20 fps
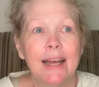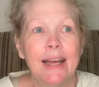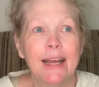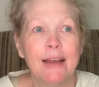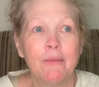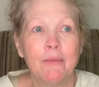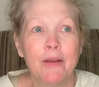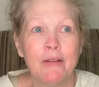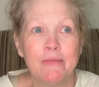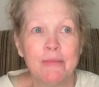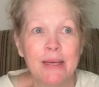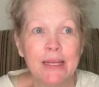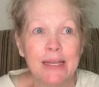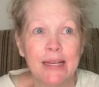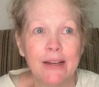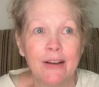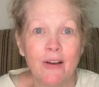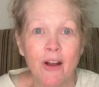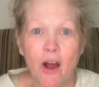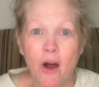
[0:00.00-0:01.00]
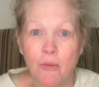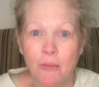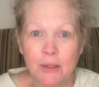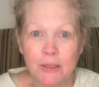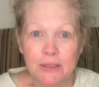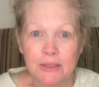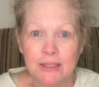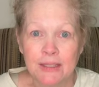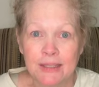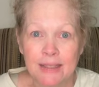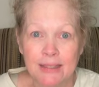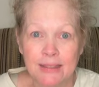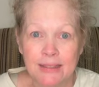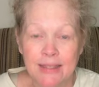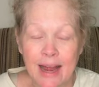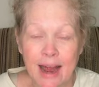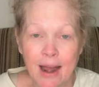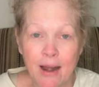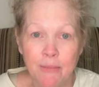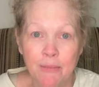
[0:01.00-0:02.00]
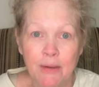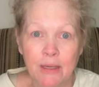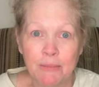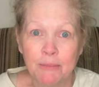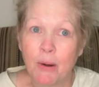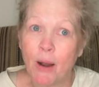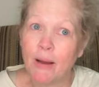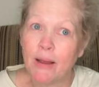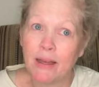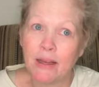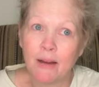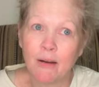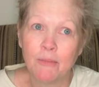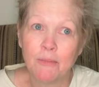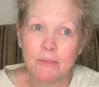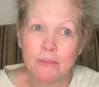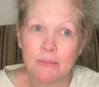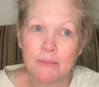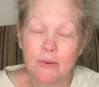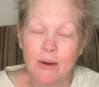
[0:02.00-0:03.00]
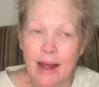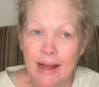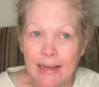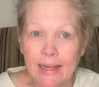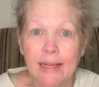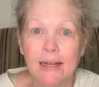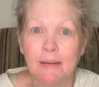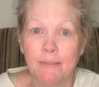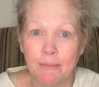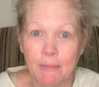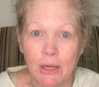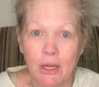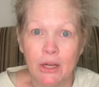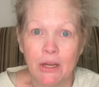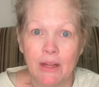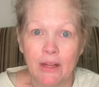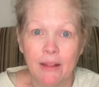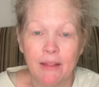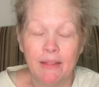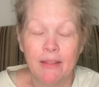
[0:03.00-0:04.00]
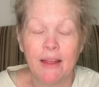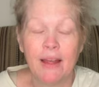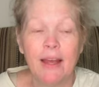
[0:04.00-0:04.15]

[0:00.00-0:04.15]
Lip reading: We've been here almost an entire month, probably right at a month,